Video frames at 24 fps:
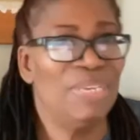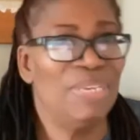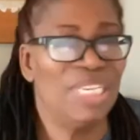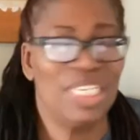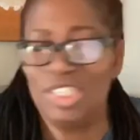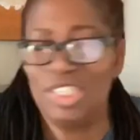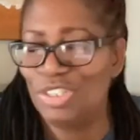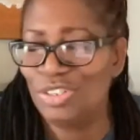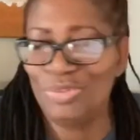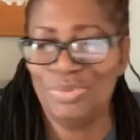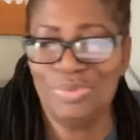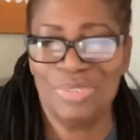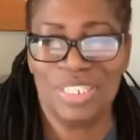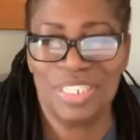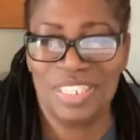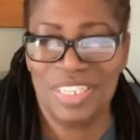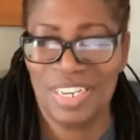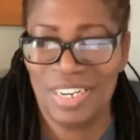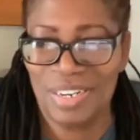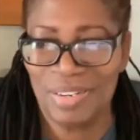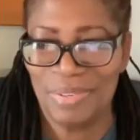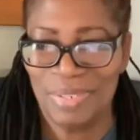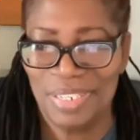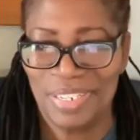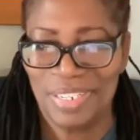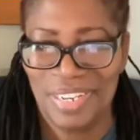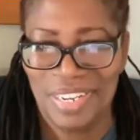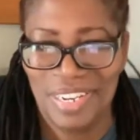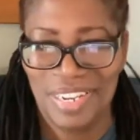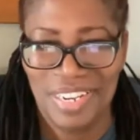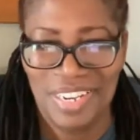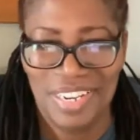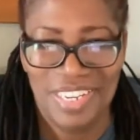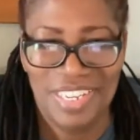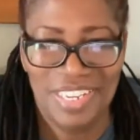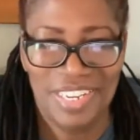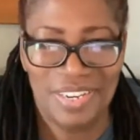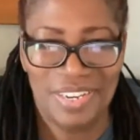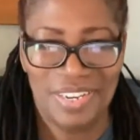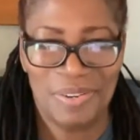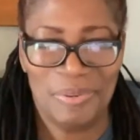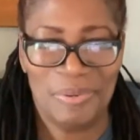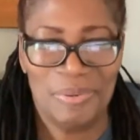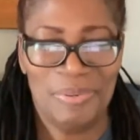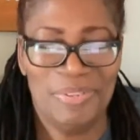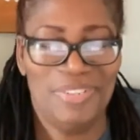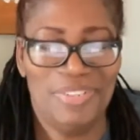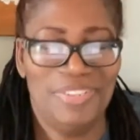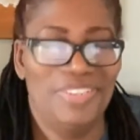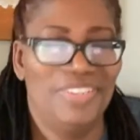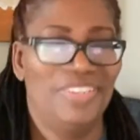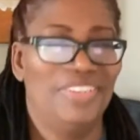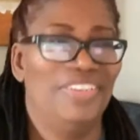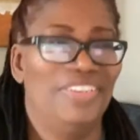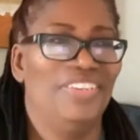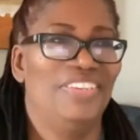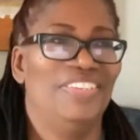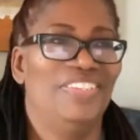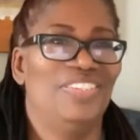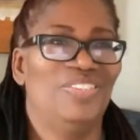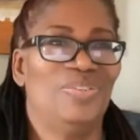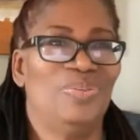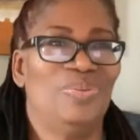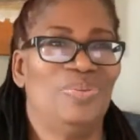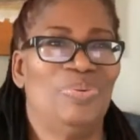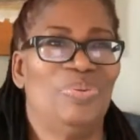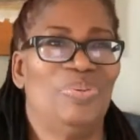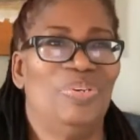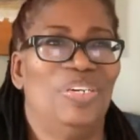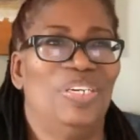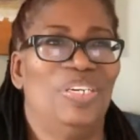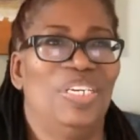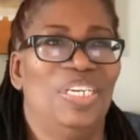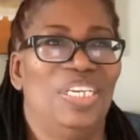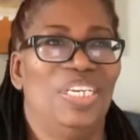being shooted out, So